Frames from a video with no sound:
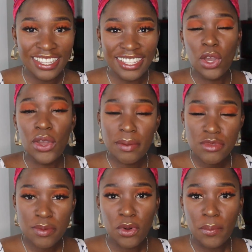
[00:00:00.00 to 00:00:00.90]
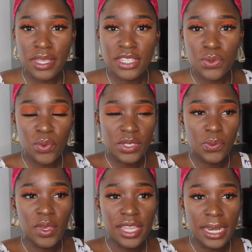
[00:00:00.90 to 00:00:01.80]
the OMG moment
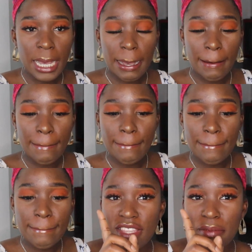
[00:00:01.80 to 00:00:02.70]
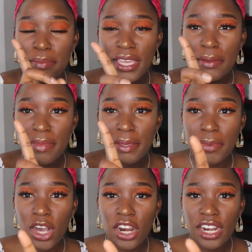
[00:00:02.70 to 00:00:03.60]
was when the
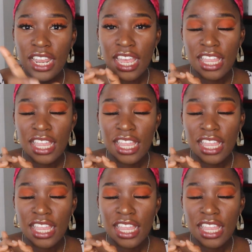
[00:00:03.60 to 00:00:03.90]
big part